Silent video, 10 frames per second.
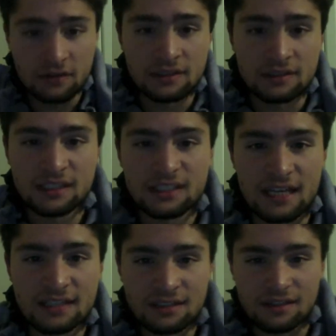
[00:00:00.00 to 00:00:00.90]
in
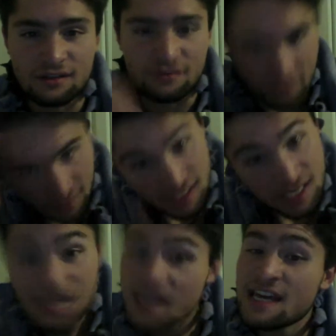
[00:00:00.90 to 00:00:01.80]
succession. Ooh.
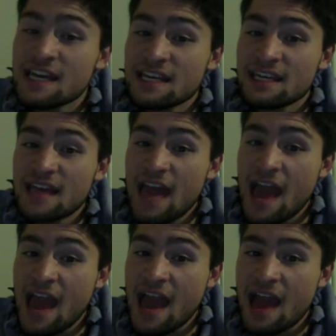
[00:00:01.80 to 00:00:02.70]

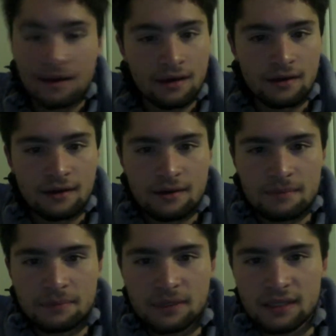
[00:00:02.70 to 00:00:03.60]
yeah.
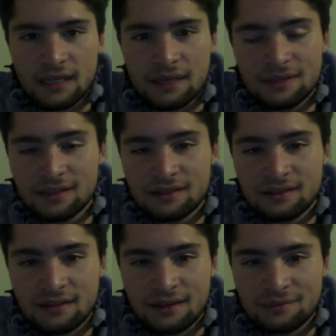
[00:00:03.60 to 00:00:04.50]
But I mean,
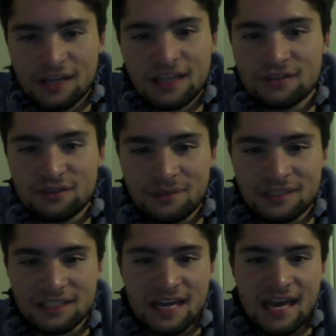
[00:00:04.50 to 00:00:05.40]
I'm trying to do as
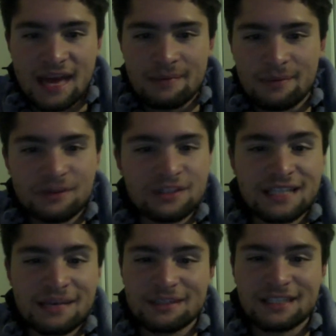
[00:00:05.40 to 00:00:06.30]
much as I can, but most of the
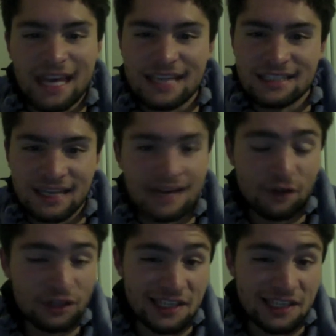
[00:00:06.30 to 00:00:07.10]
time I'm just lazy. I have all these